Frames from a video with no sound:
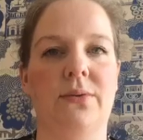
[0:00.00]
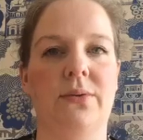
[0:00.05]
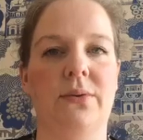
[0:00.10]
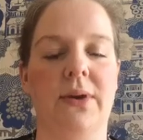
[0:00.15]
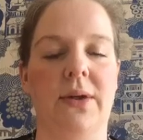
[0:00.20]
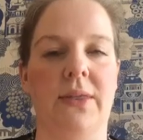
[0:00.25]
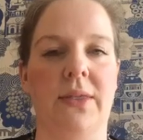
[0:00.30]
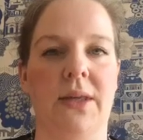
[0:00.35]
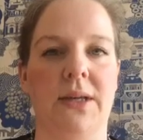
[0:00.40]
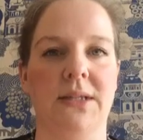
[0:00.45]

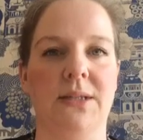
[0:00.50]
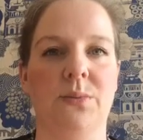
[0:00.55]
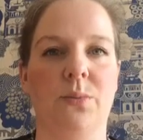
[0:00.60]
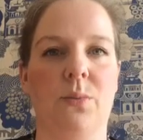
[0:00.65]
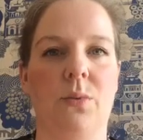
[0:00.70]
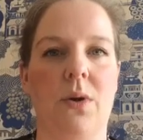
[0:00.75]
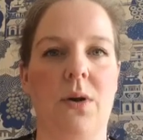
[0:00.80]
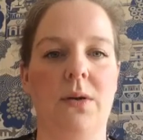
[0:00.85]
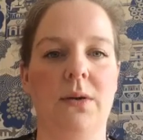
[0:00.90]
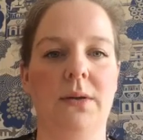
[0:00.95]
And that's
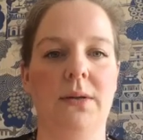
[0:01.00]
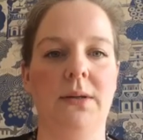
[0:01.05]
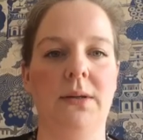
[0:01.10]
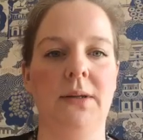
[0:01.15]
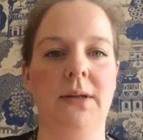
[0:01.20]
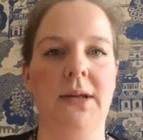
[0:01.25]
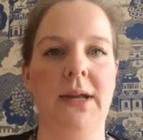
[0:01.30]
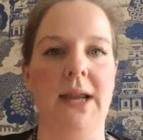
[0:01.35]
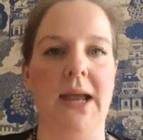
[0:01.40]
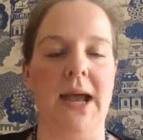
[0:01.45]
one,
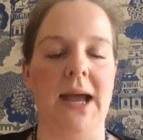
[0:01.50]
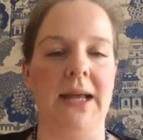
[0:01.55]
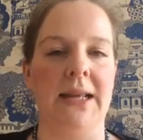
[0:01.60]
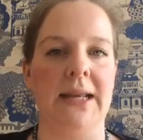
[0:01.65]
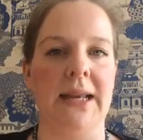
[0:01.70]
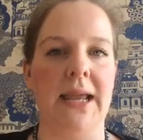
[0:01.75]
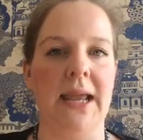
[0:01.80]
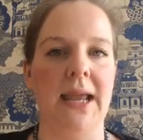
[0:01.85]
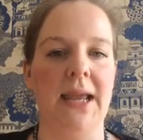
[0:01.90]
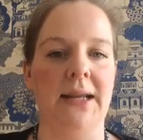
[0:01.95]
and
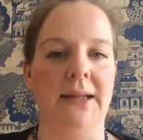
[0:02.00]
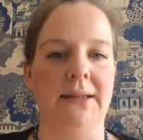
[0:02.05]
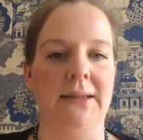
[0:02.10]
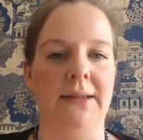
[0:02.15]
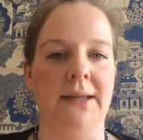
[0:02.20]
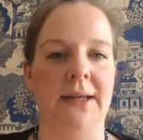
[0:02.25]
in